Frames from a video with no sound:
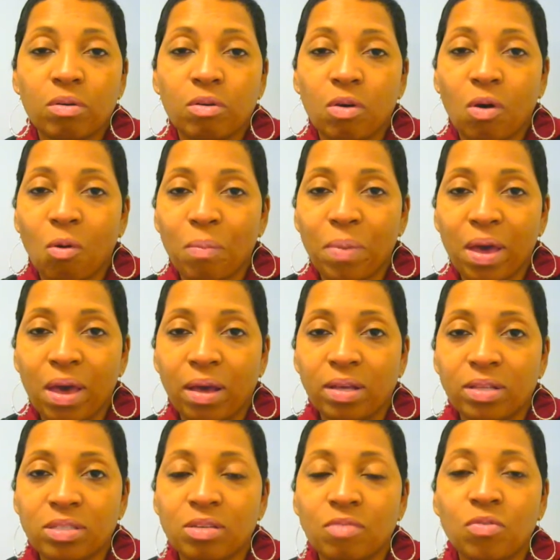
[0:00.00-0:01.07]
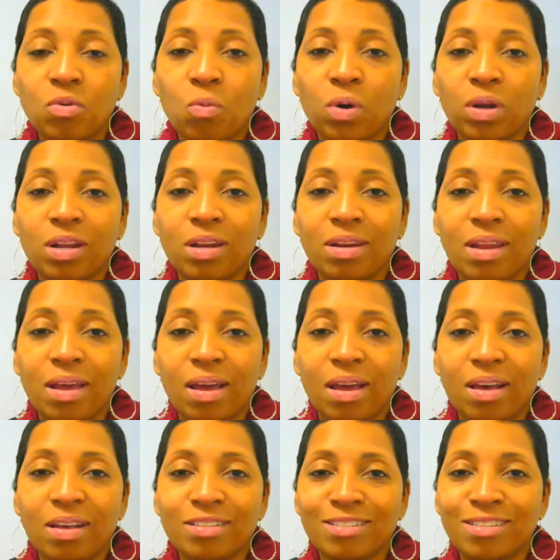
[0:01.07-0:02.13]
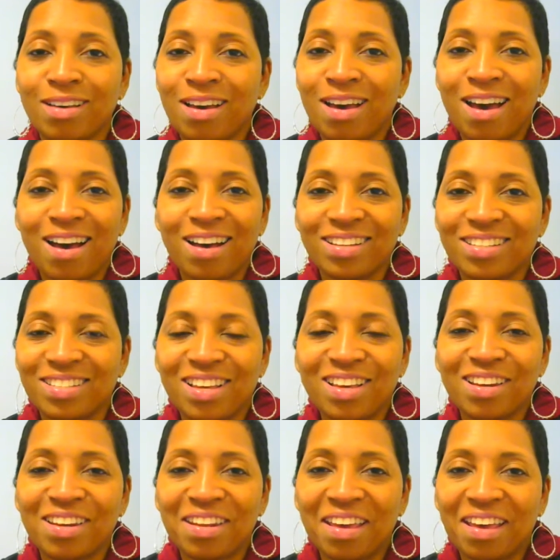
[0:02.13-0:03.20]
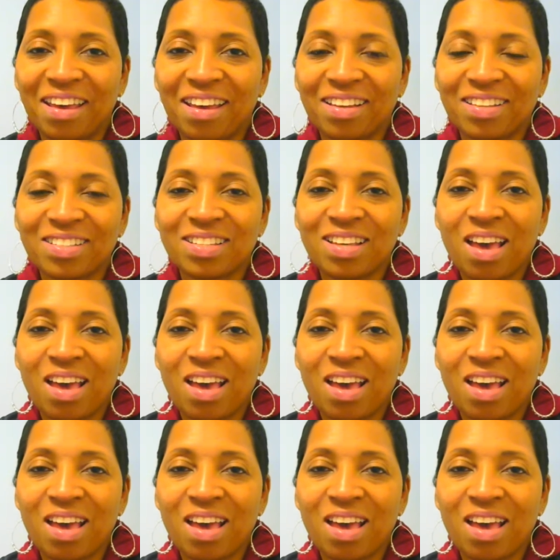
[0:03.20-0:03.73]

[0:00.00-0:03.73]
go paint. If you want to dance, I say dance.